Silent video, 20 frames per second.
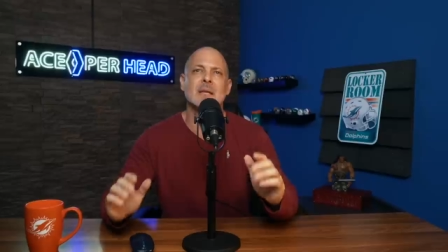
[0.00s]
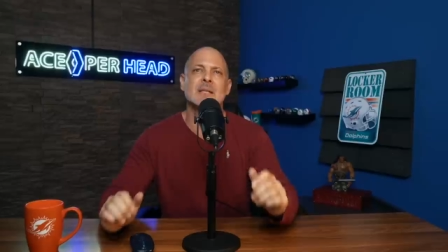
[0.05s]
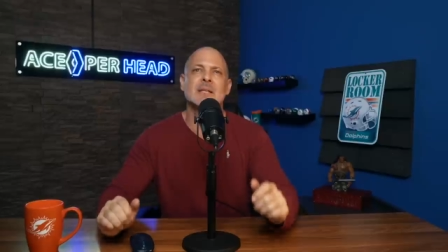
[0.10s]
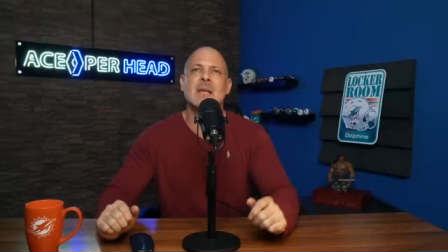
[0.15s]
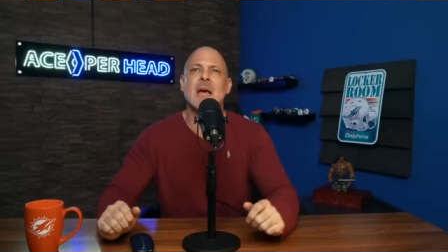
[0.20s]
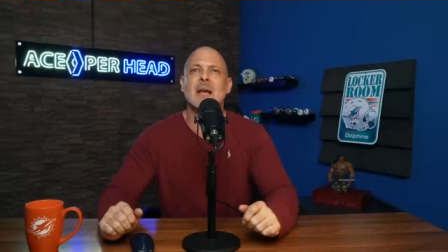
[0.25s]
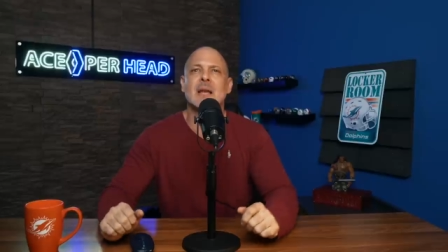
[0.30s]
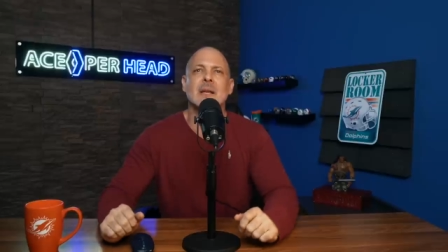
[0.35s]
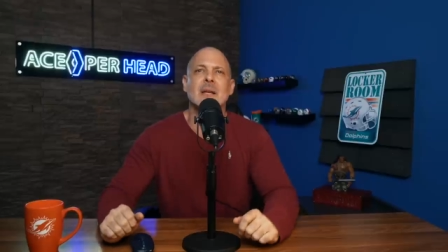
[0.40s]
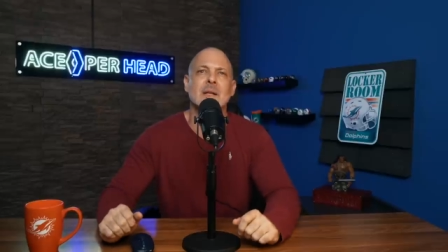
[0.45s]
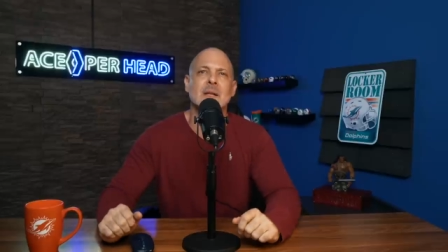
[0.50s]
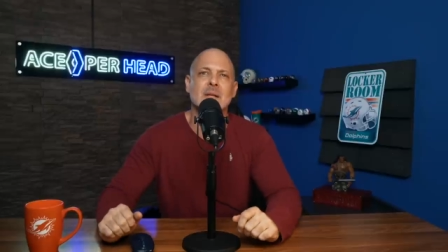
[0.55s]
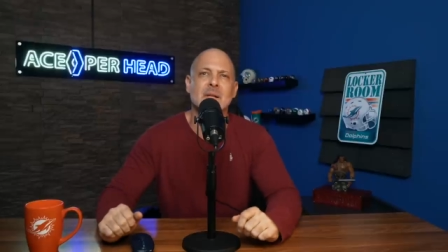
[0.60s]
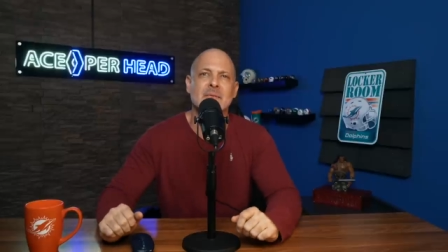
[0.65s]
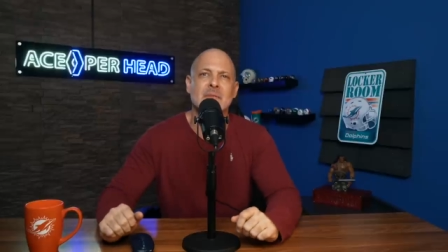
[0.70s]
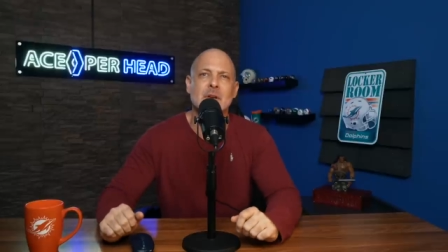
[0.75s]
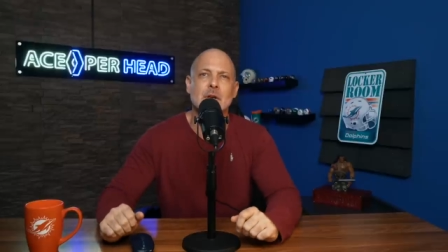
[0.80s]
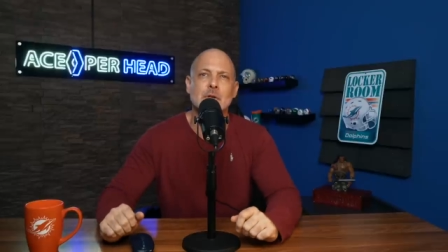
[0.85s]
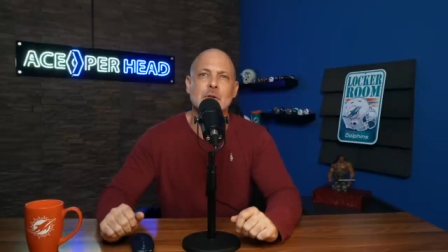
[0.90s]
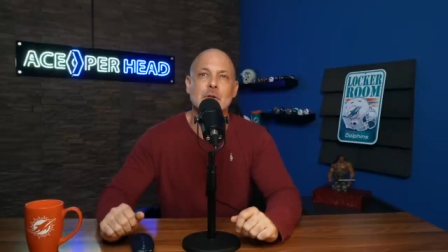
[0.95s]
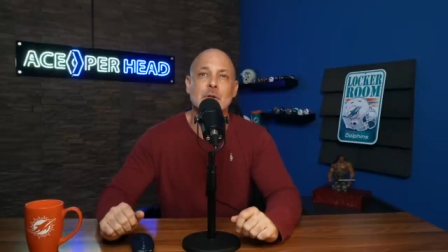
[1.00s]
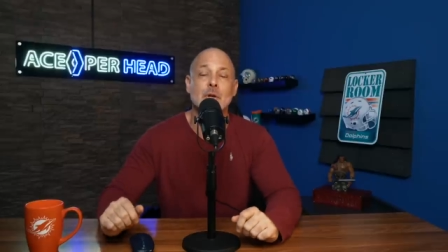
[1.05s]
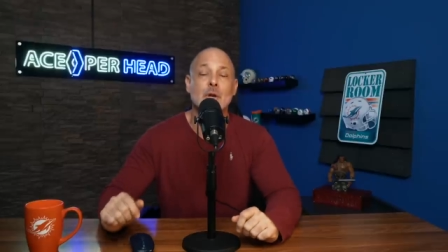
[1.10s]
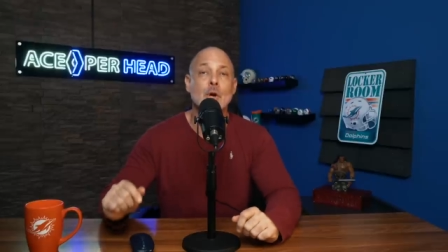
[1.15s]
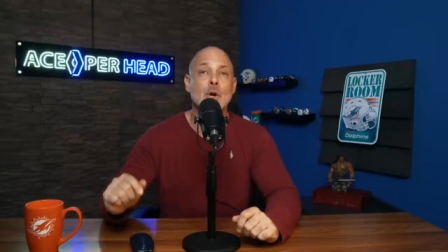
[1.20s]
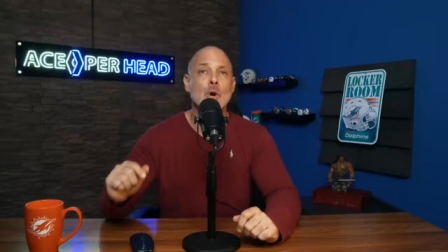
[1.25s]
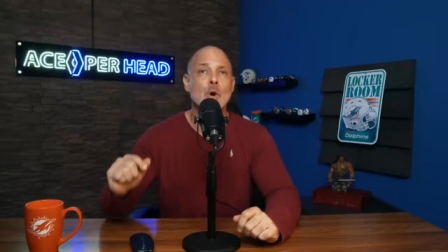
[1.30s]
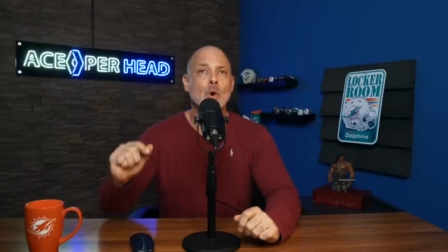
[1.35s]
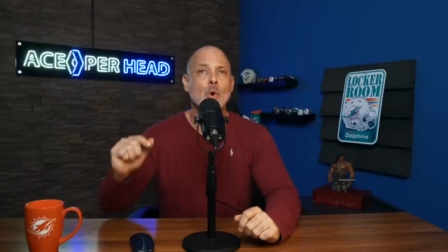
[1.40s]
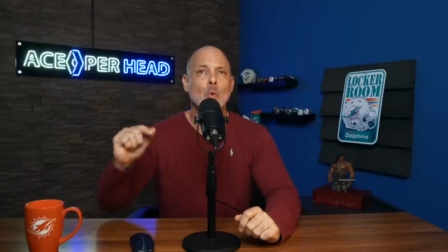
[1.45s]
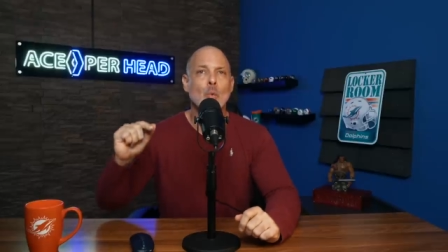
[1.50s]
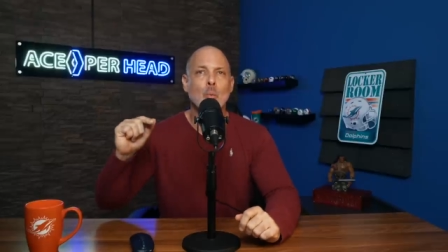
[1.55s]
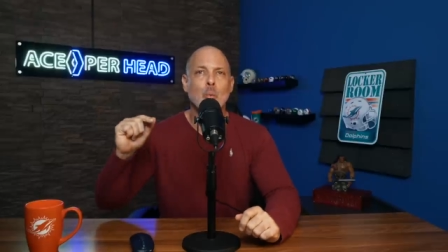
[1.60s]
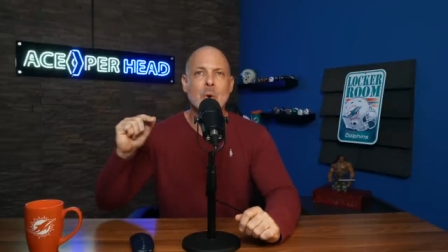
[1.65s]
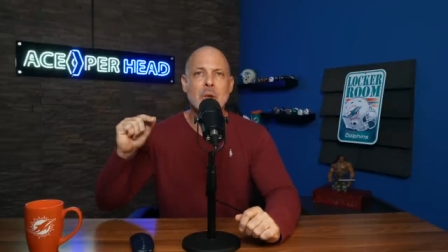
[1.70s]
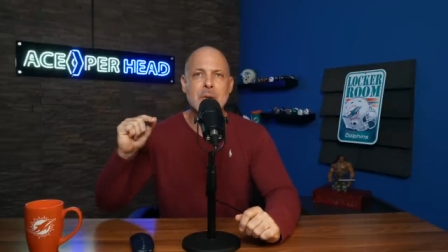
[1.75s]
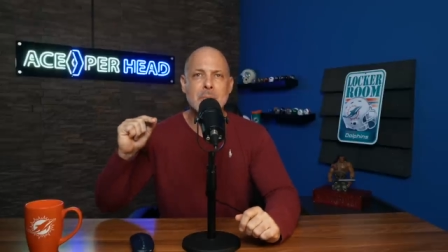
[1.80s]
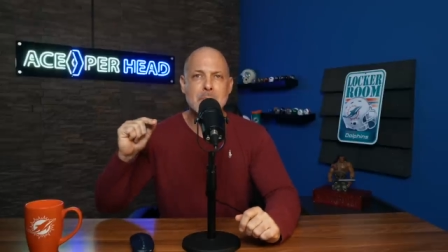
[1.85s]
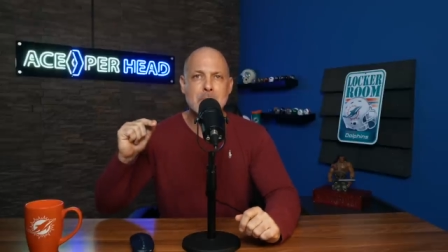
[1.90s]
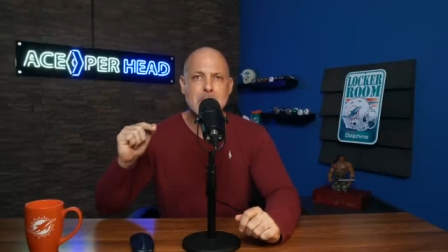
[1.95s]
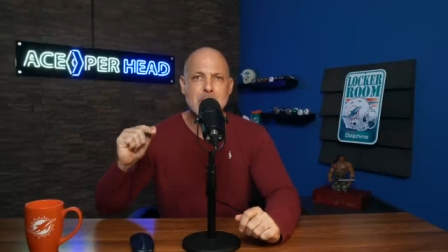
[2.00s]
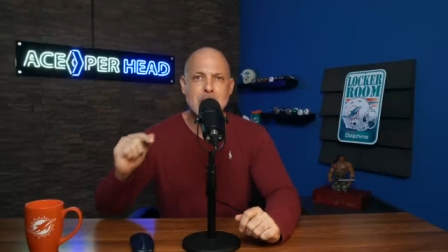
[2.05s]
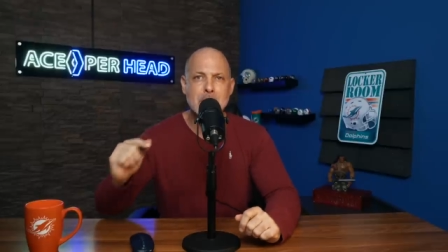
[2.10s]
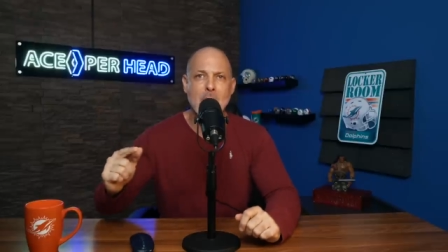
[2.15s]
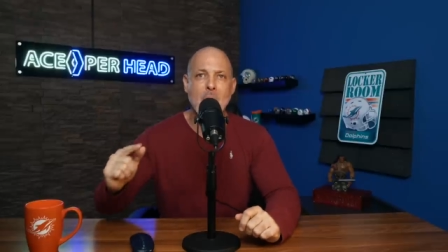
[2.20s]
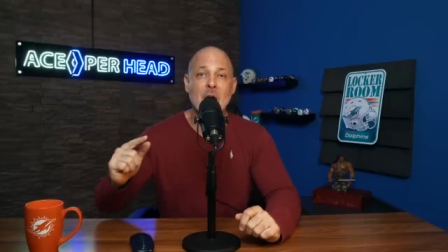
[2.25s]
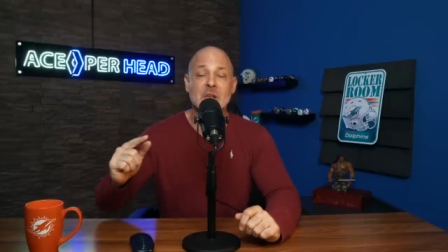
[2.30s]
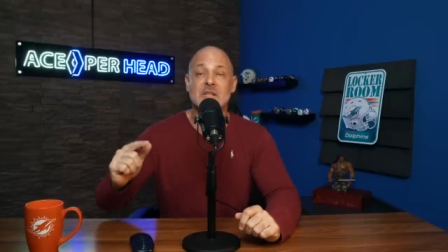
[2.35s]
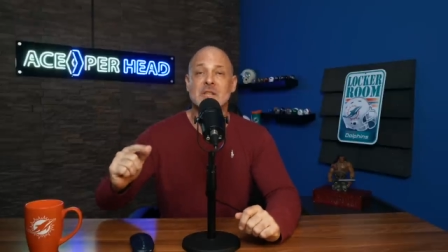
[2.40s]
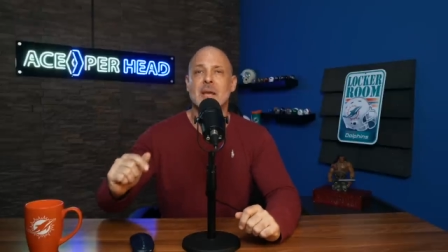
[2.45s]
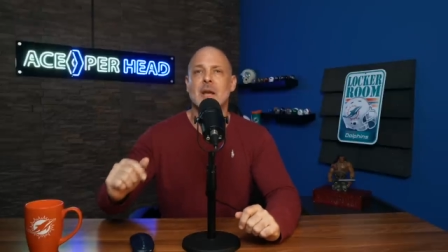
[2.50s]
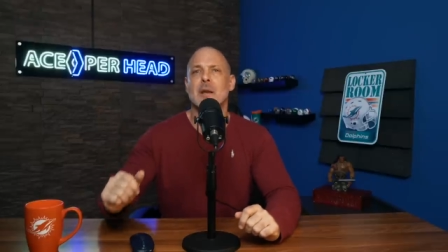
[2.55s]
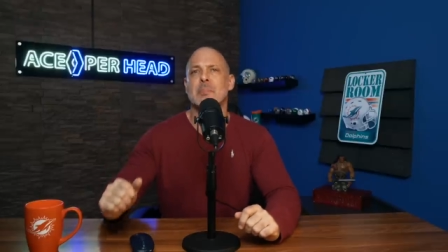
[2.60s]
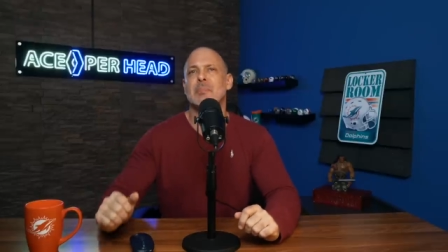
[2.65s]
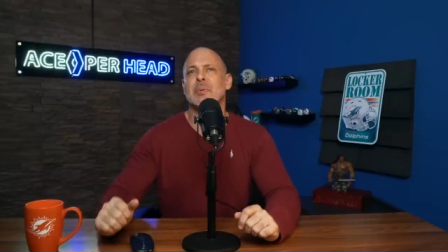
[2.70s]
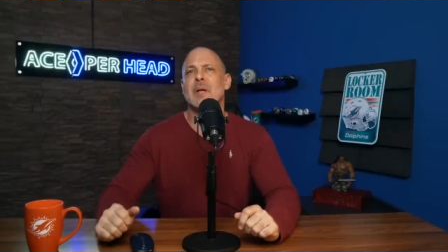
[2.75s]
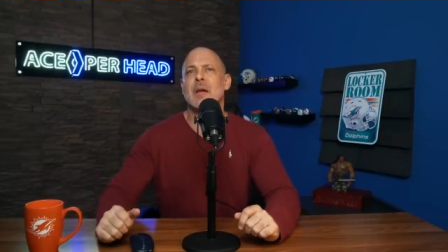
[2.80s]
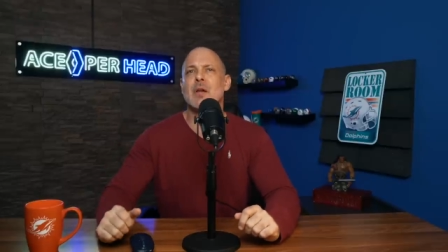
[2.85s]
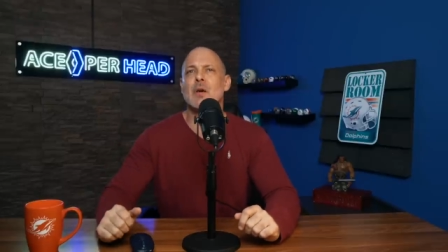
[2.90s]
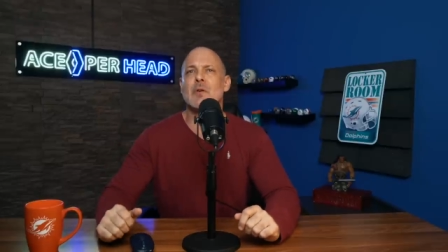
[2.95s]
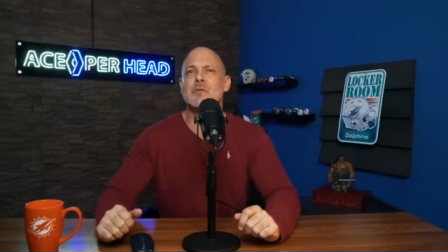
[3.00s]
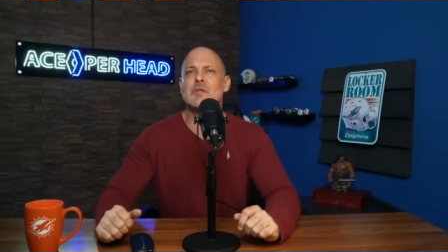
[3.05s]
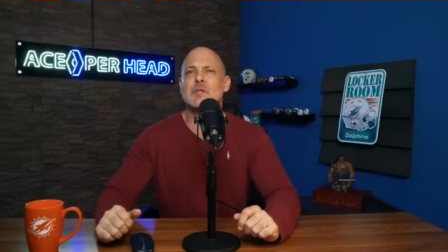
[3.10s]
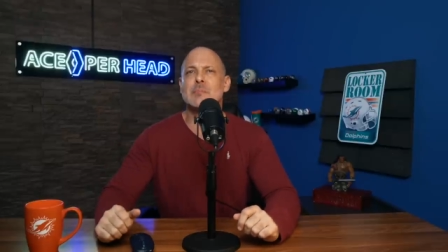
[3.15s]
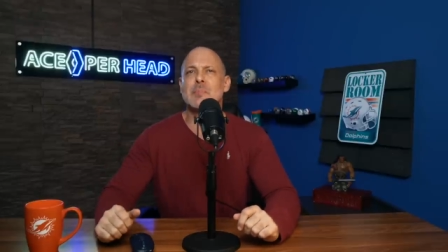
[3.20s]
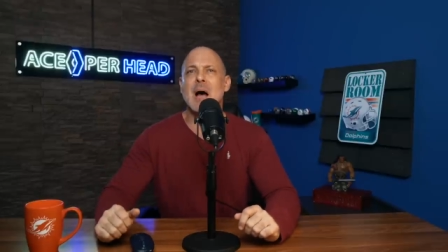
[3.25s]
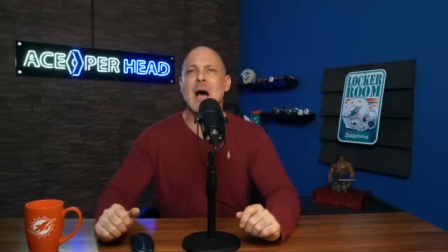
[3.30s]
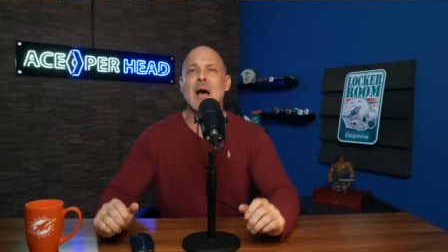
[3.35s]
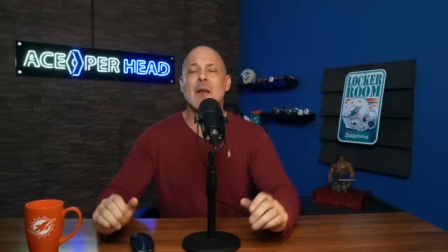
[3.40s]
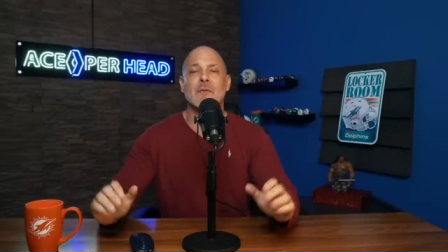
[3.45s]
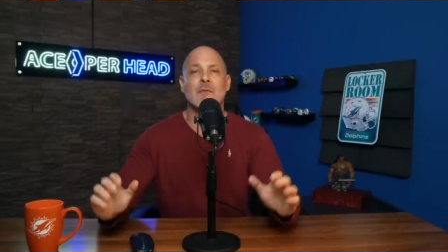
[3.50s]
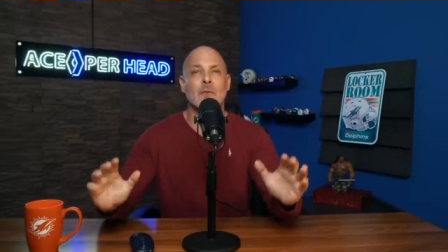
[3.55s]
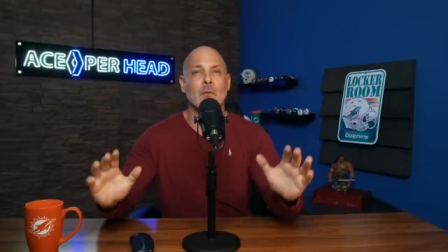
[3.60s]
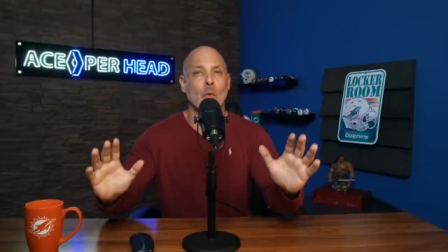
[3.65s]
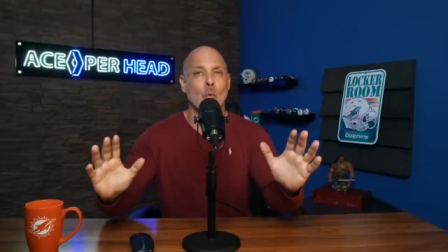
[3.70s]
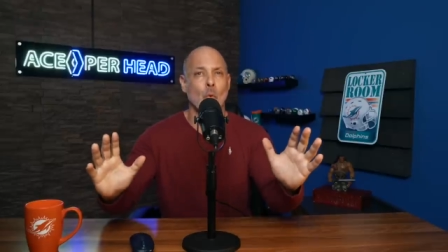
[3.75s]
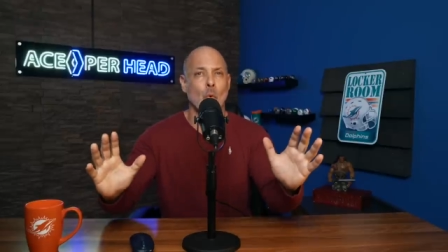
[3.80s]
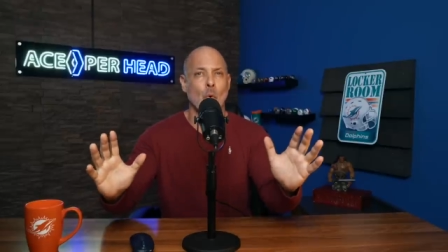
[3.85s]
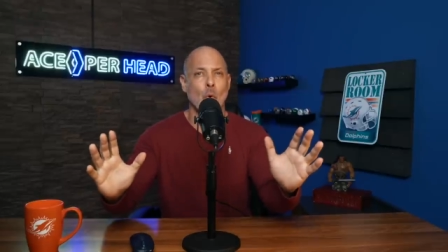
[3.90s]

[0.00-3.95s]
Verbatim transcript: second in the division. We must get a playoff spot for